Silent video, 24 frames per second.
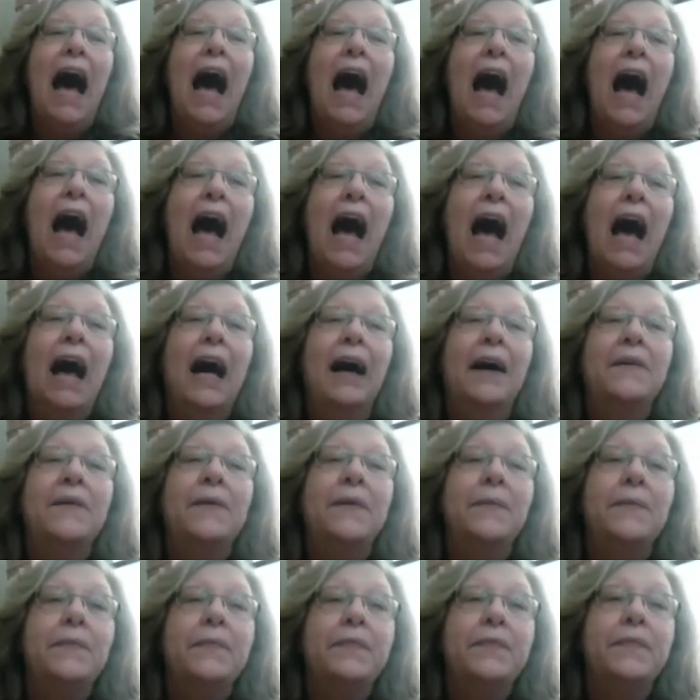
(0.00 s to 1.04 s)
Uh,
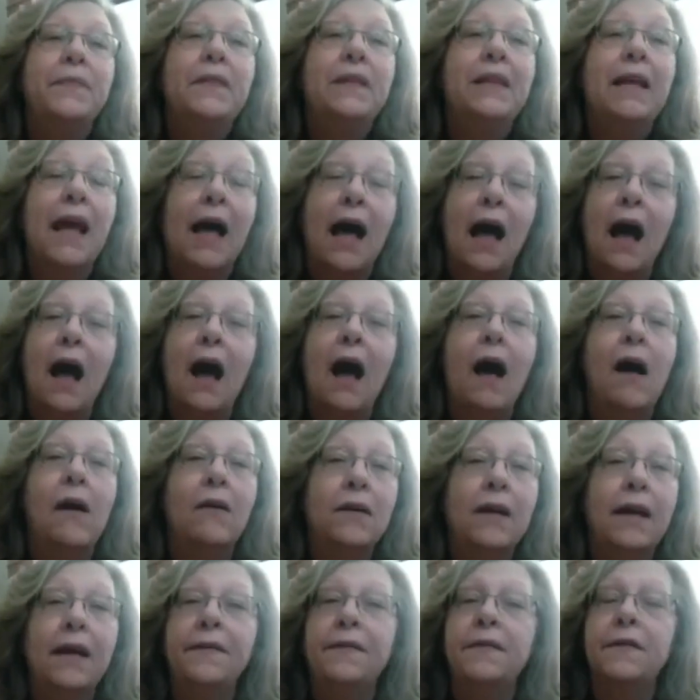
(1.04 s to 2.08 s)
yeah,
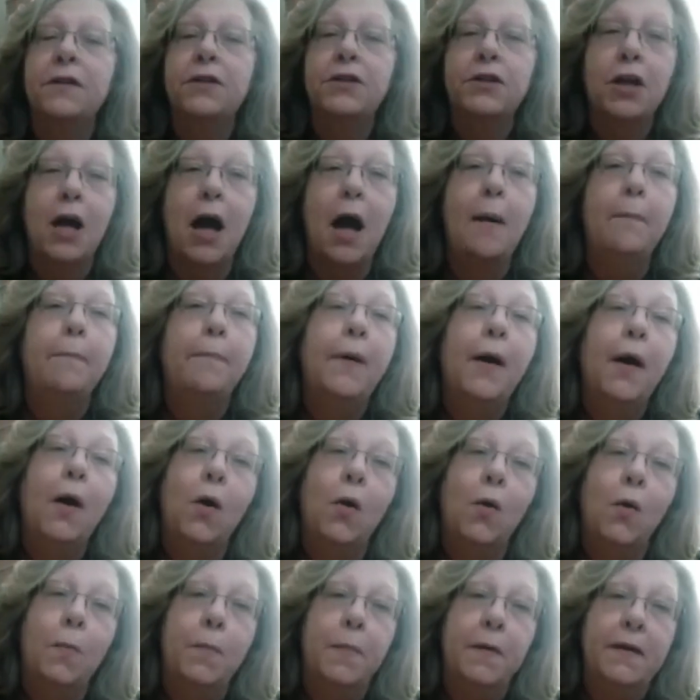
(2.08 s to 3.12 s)
I'll get the shop
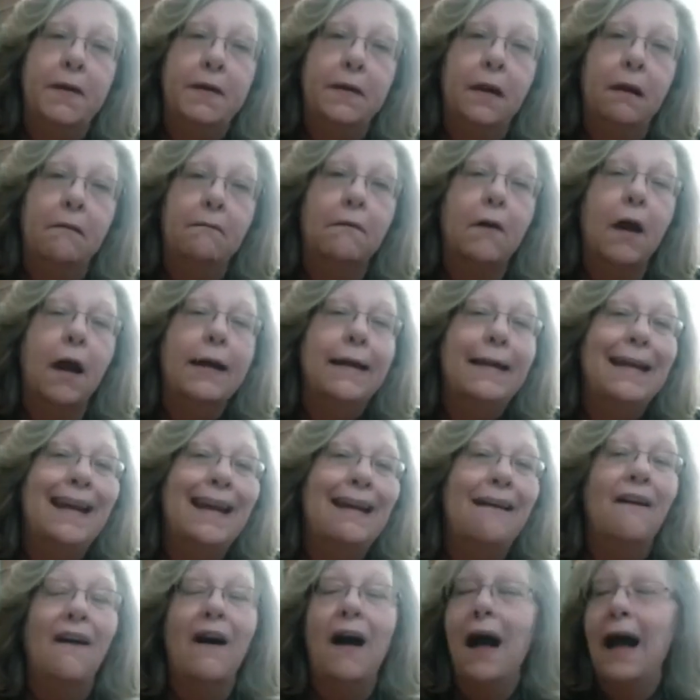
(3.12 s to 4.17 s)
open. Right
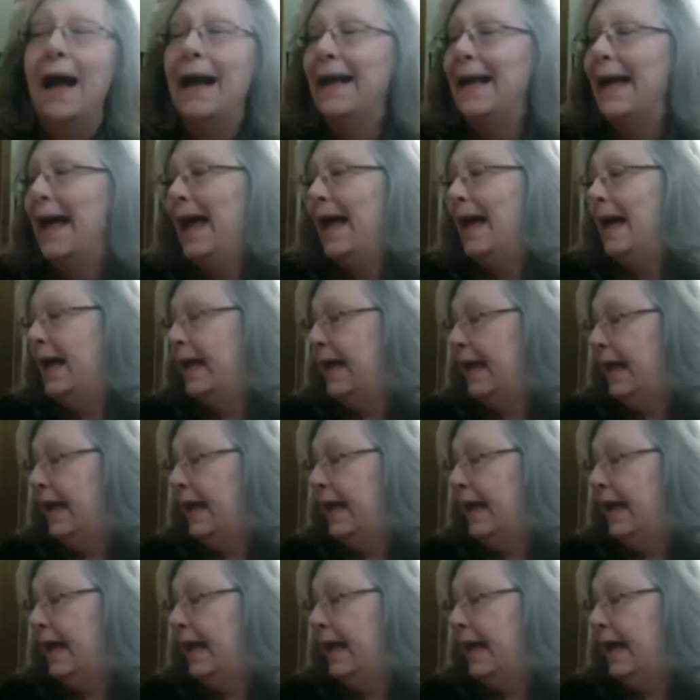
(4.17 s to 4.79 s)
now, I got